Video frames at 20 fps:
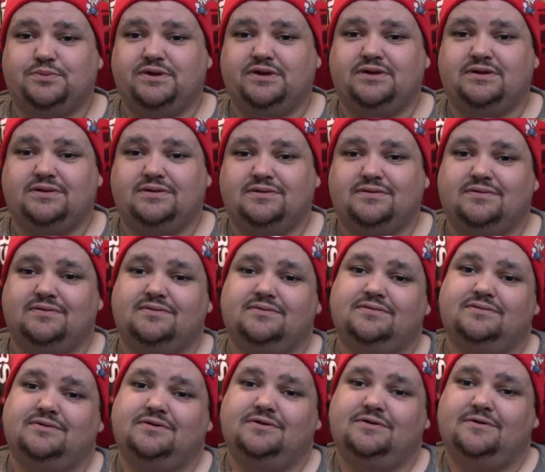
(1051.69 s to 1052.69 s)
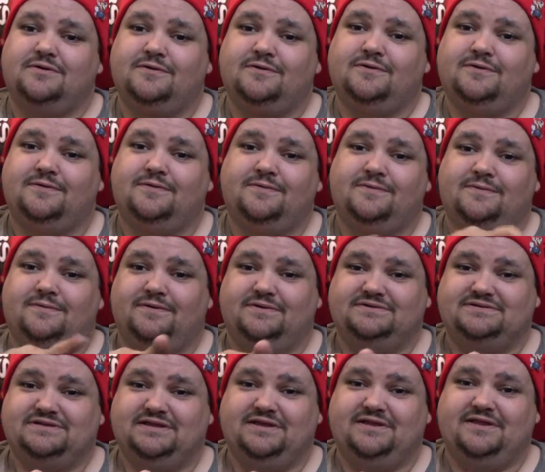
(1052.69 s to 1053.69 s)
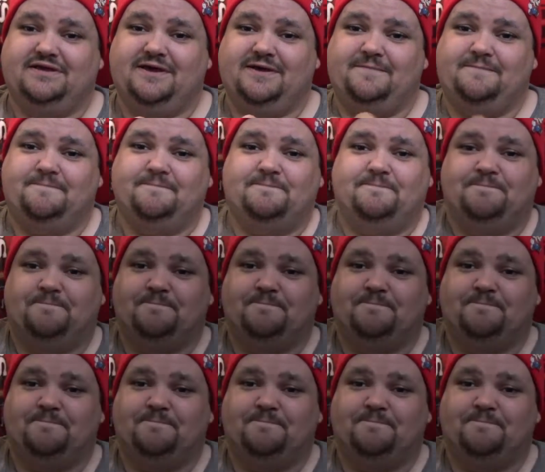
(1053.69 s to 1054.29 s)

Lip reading: week. See you then.